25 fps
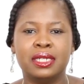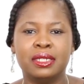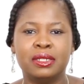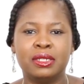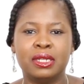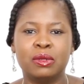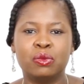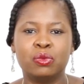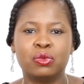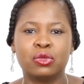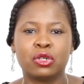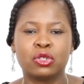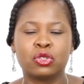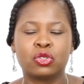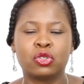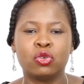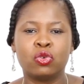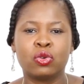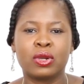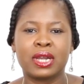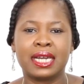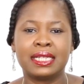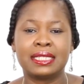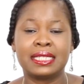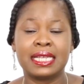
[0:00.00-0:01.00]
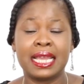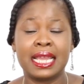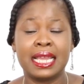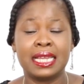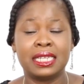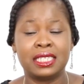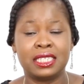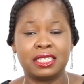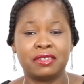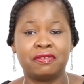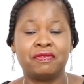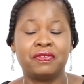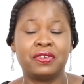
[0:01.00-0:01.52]
Then we also look at
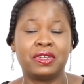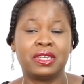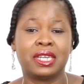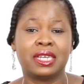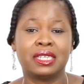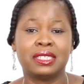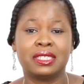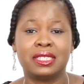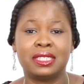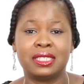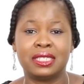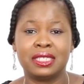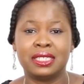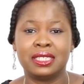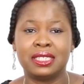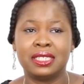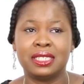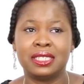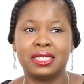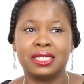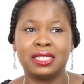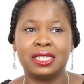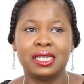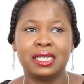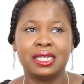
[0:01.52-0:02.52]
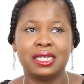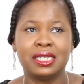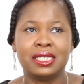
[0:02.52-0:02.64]
edge financing,